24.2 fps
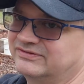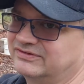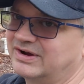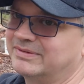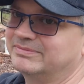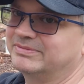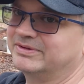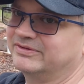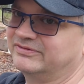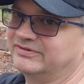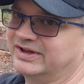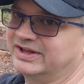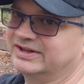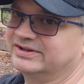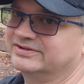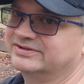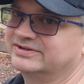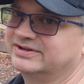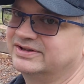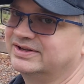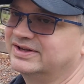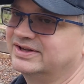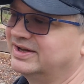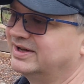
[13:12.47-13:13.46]
from the
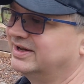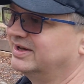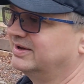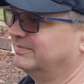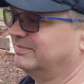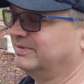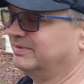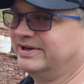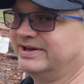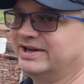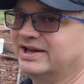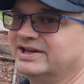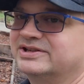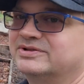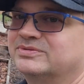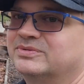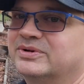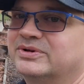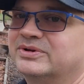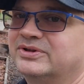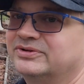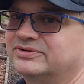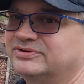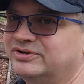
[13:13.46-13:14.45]
fence. But guess
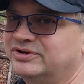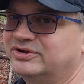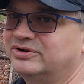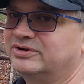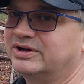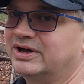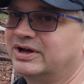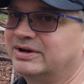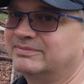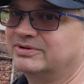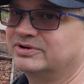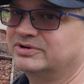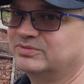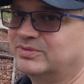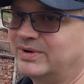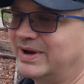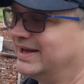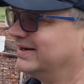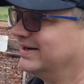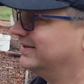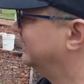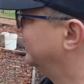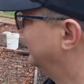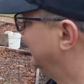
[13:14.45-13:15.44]
where those cucumbers
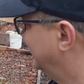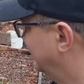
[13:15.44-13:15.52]
went?